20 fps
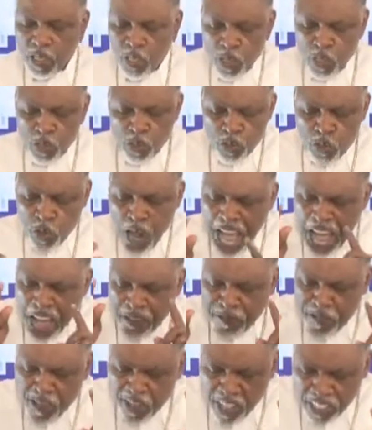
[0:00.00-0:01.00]
You
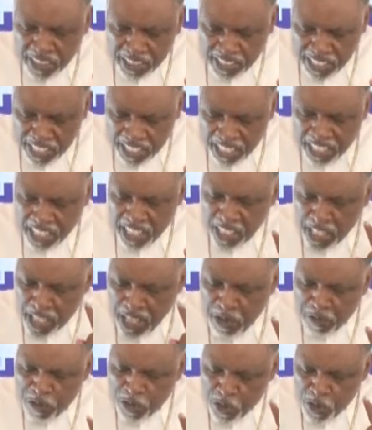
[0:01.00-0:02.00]
have nothing
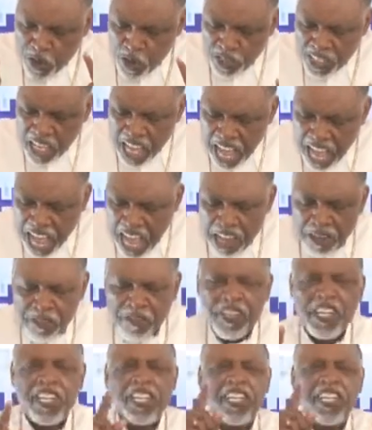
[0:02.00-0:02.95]
if you don't have